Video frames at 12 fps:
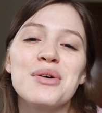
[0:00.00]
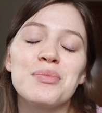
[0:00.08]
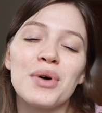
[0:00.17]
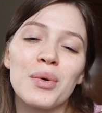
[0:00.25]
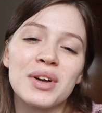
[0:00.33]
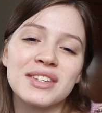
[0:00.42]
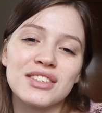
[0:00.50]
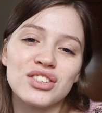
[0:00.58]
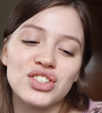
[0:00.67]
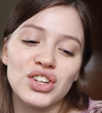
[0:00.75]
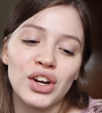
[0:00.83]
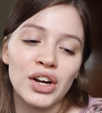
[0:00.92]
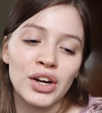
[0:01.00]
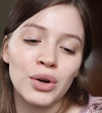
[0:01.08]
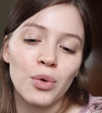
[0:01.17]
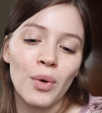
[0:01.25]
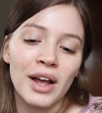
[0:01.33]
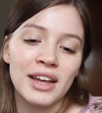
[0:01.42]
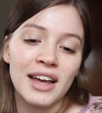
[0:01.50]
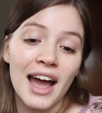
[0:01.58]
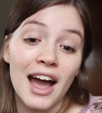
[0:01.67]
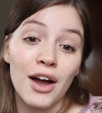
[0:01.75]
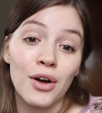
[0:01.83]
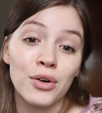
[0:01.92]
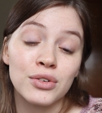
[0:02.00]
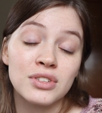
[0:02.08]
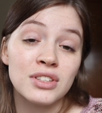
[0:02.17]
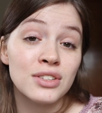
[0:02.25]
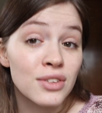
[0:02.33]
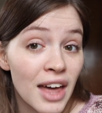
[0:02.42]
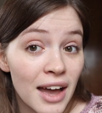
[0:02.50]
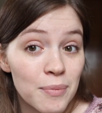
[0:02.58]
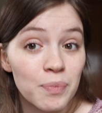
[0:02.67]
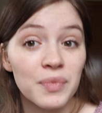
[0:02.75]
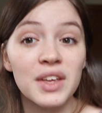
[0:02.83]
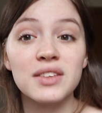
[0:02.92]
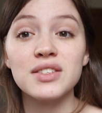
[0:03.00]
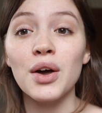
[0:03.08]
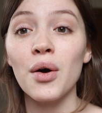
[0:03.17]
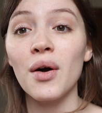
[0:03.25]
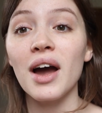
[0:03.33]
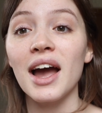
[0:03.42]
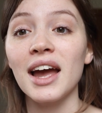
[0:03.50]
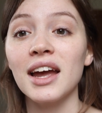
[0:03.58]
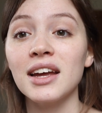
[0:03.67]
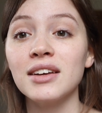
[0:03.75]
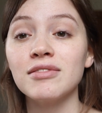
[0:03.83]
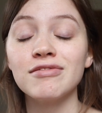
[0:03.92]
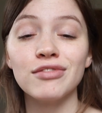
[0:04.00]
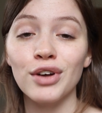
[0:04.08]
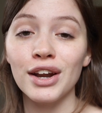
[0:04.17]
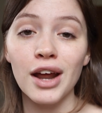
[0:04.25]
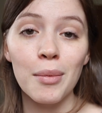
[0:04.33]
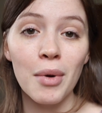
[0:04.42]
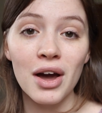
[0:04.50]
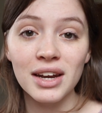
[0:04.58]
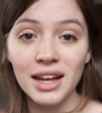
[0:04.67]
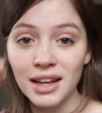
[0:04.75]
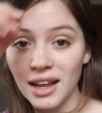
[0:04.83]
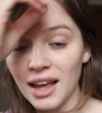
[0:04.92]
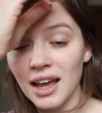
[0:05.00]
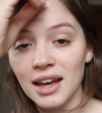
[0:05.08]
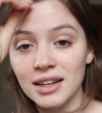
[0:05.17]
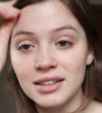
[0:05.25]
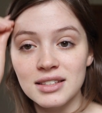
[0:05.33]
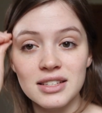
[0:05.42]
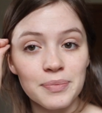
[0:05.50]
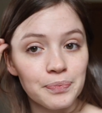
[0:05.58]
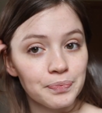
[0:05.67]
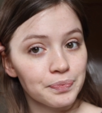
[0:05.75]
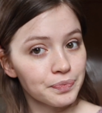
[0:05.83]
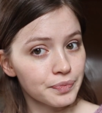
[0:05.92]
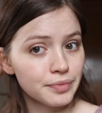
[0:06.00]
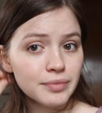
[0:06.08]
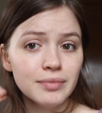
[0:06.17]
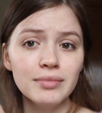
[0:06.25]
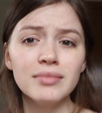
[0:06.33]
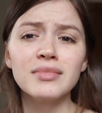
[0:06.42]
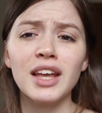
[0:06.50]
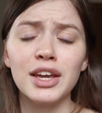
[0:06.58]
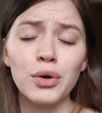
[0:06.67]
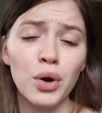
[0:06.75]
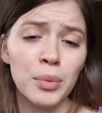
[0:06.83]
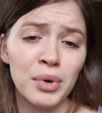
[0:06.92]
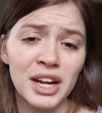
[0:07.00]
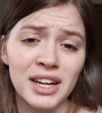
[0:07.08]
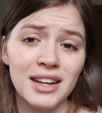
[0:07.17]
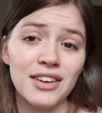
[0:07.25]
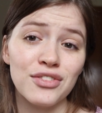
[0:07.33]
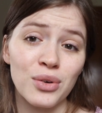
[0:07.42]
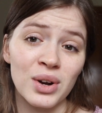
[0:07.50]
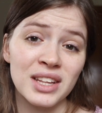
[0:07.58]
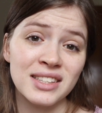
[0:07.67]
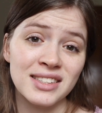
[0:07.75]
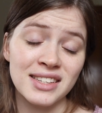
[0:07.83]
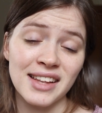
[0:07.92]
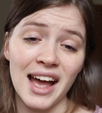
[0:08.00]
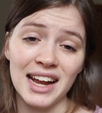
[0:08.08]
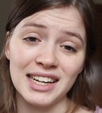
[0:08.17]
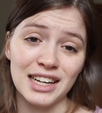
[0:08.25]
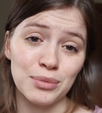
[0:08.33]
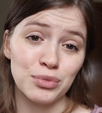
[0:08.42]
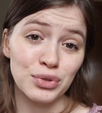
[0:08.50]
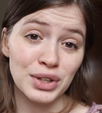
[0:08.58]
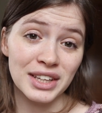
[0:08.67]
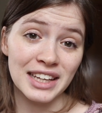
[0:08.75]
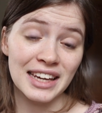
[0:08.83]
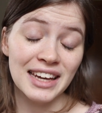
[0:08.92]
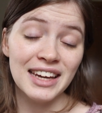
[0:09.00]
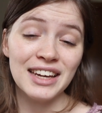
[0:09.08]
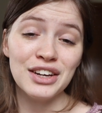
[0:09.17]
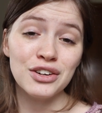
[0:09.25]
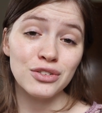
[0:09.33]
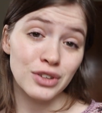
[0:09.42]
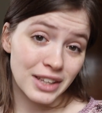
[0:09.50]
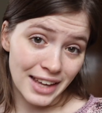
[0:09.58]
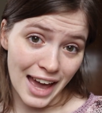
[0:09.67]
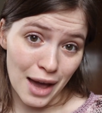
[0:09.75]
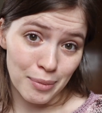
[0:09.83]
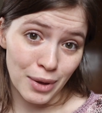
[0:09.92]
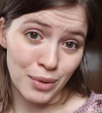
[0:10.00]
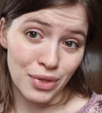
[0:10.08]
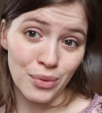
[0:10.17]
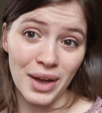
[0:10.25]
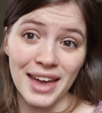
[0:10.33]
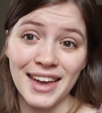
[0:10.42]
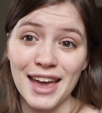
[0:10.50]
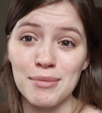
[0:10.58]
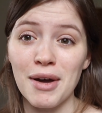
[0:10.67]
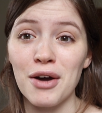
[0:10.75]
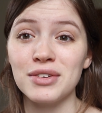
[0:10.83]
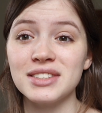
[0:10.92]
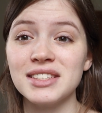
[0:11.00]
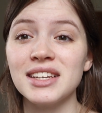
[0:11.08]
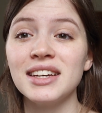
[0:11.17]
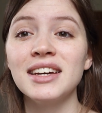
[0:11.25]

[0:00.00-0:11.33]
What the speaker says: but wasn't sure quite how to do that. So I read up on it and incorporated it for this design, and I'm really, really happy with the way it came out.